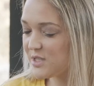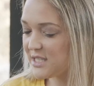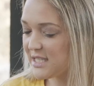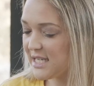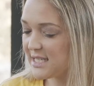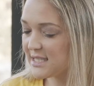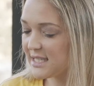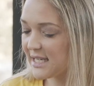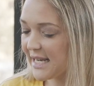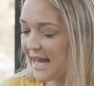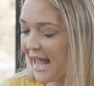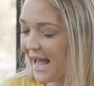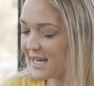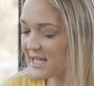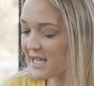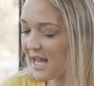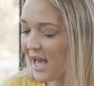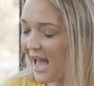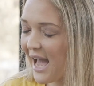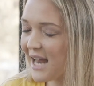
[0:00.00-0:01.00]
things? Like, and how
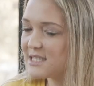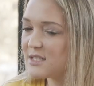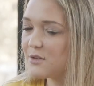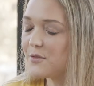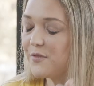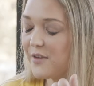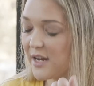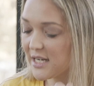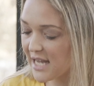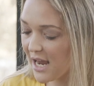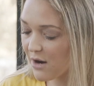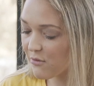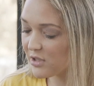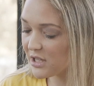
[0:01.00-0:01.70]
does it affect our